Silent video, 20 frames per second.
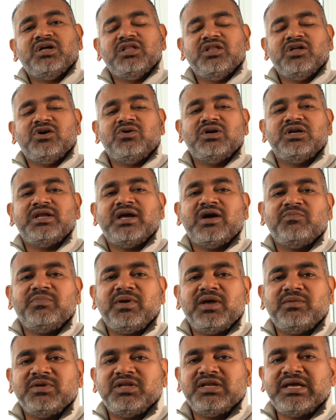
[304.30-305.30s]
lower down
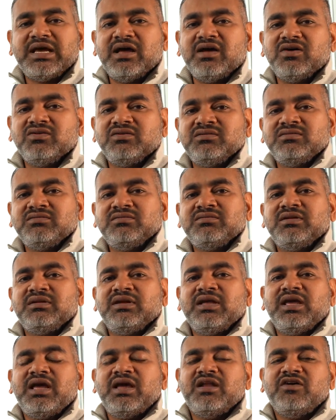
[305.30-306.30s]
payment down
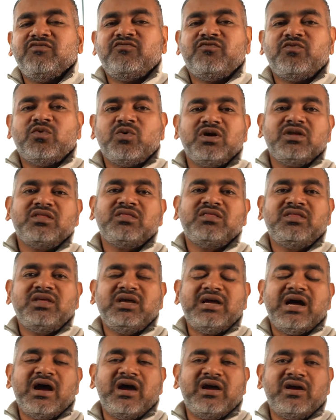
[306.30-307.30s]
and afford the
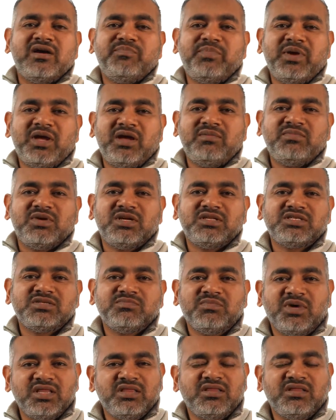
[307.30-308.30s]
higher payments
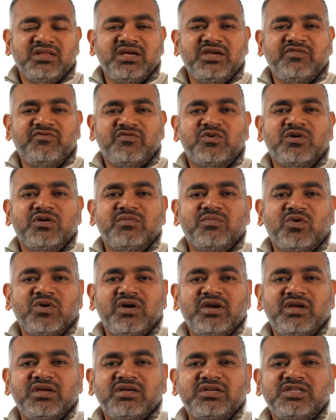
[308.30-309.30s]
monthly for a
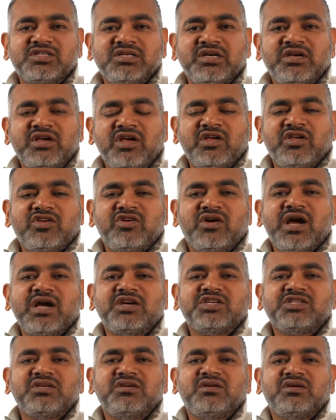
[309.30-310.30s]
mortgage, you're
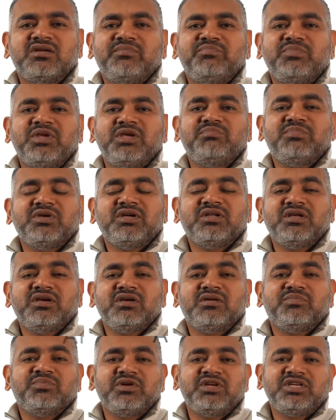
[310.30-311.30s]
actually going to be building
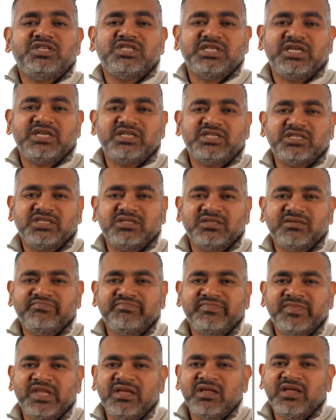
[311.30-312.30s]
appreciation.
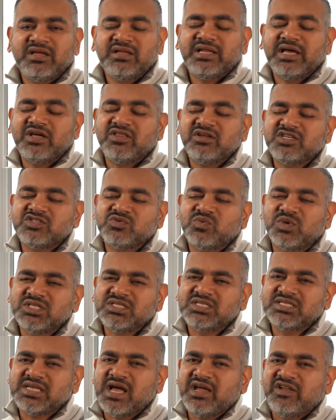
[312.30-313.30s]
Now, there's one
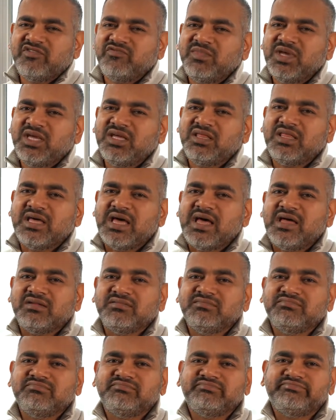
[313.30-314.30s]
side of me
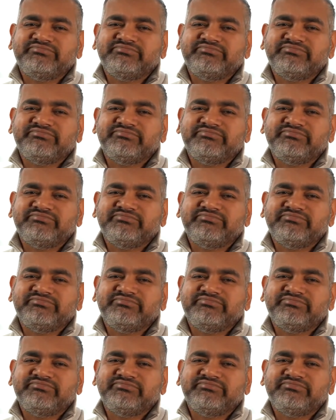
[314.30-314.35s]
that